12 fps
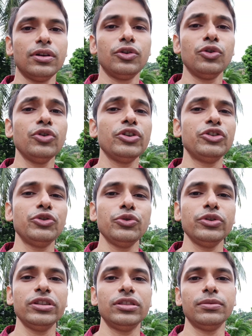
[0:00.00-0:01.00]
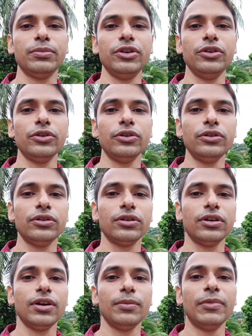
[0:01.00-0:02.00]
No issue with video,
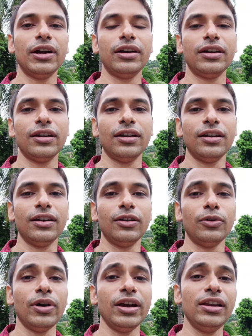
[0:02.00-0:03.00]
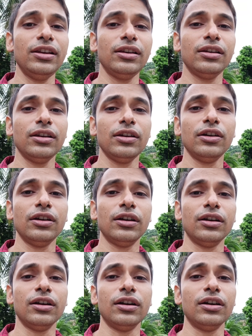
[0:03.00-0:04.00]
but while
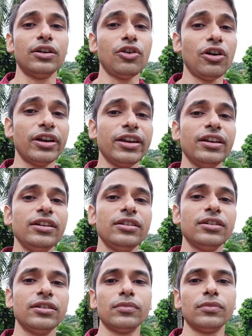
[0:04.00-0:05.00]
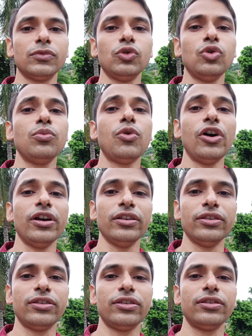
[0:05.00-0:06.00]
talking, no
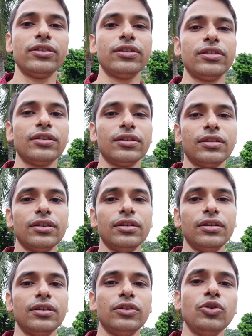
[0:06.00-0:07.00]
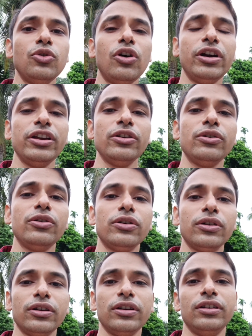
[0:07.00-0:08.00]
voice, no audio
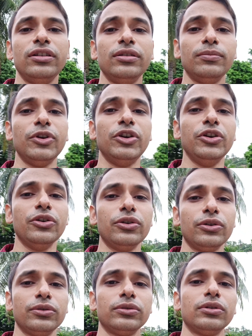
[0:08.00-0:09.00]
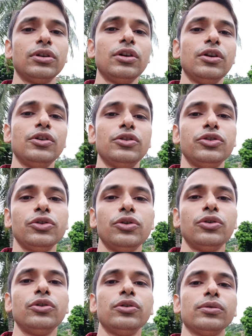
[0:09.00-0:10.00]
in video.
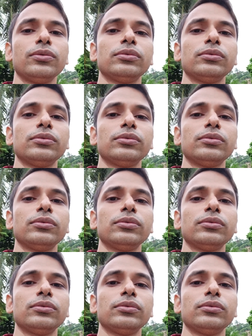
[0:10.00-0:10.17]
So